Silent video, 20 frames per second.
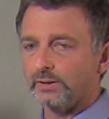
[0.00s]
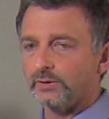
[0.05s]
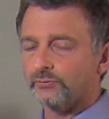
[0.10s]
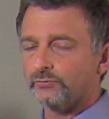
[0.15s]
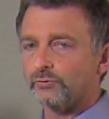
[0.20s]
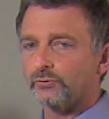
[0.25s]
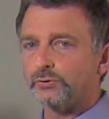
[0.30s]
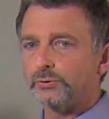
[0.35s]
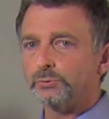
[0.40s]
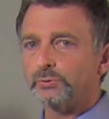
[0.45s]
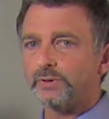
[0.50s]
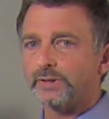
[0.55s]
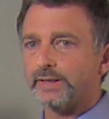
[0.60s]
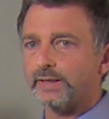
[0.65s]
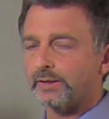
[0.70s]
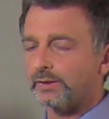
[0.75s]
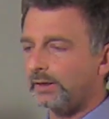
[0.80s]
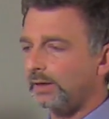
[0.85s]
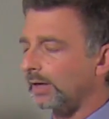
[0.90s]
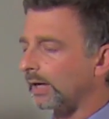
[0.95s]
So you will
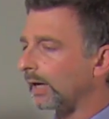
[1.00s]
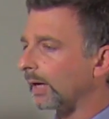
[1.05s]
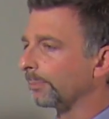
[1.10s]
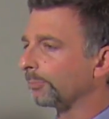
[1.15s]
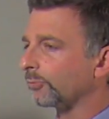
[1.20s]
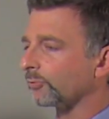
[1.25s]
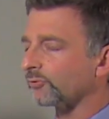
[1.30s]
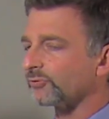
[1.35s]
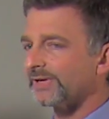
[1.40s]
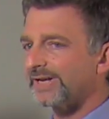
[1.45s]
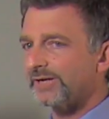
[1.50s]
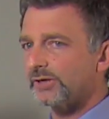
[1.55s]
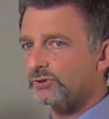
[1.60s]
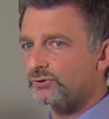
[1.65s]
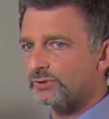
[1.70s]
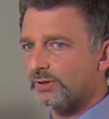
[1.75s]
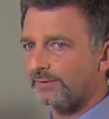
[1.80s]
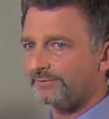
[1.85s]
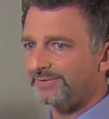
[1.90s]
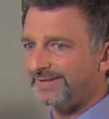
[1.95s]
get a
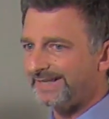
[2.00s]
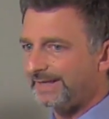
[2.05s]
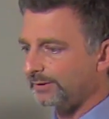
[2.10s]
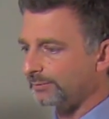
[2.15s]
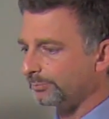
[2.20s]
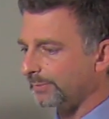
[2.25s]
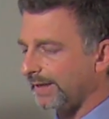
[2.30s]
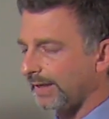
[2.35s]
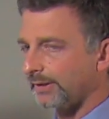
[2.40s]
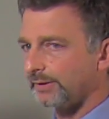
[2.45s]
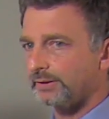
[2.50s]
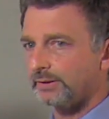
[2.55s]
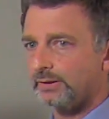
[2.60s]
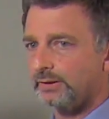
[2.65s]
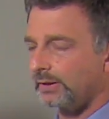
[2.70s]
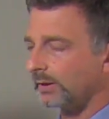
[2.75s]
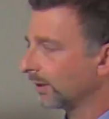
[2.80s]
percentage of need met